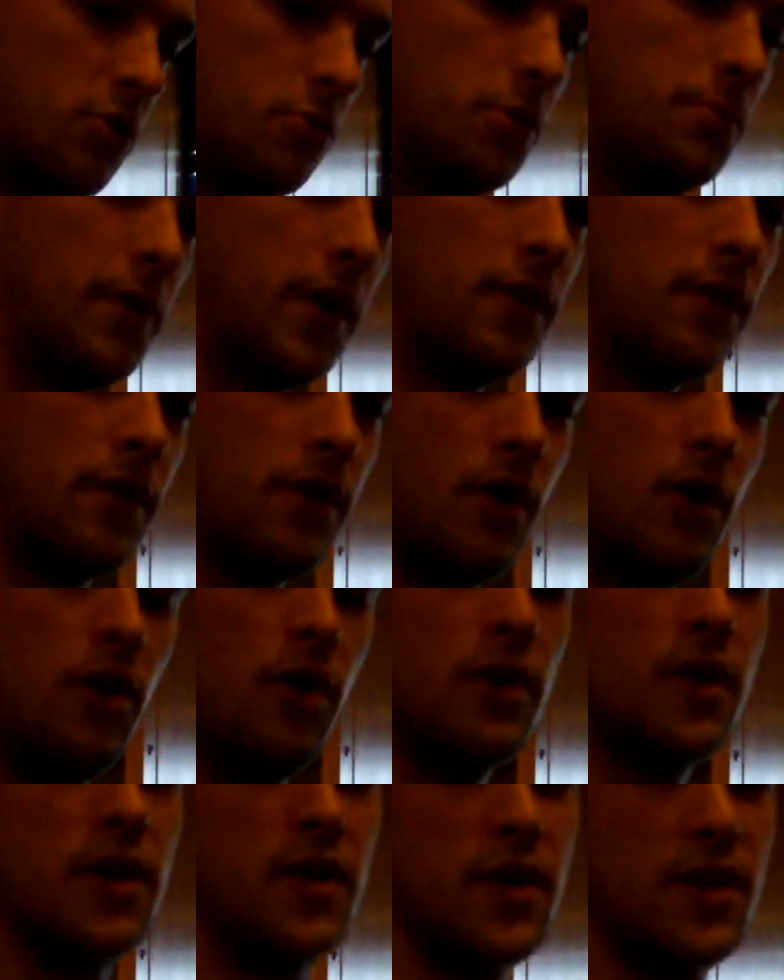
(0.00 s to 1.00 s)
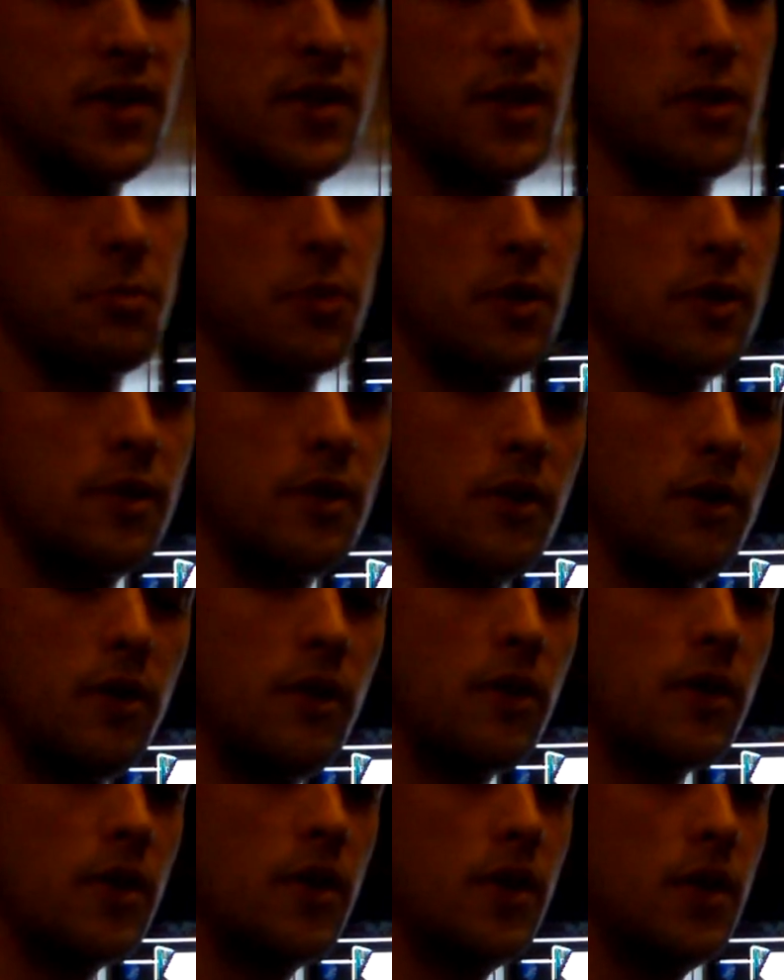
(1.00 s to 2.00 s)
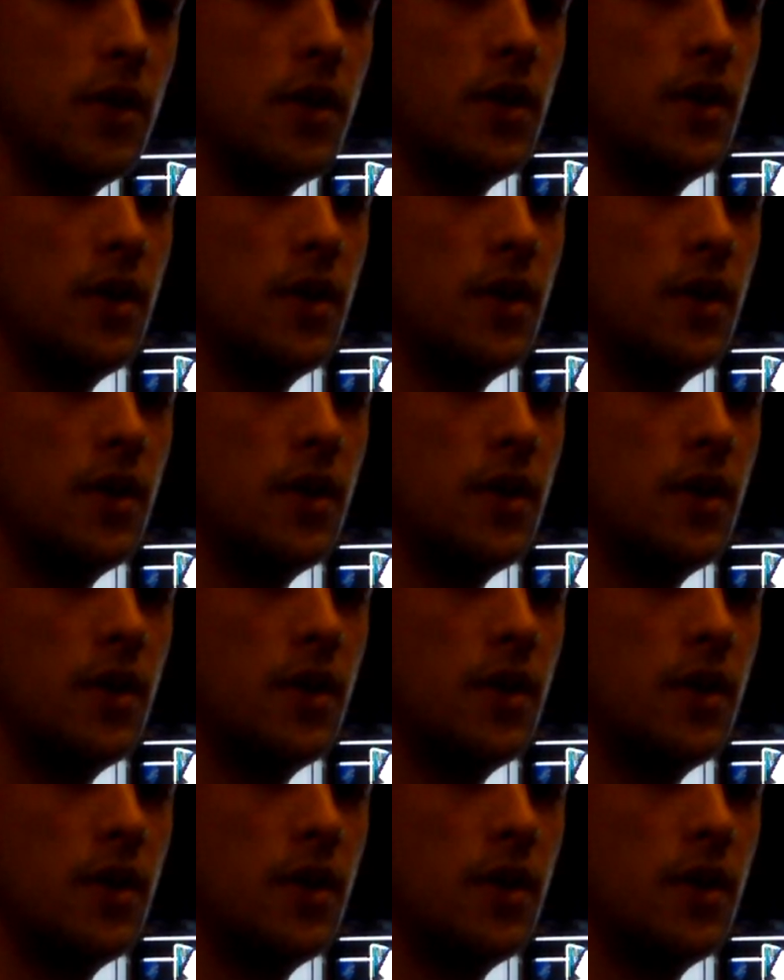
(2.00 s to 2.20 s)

a little bit better than the Hulk, and he's similar to the Hulk.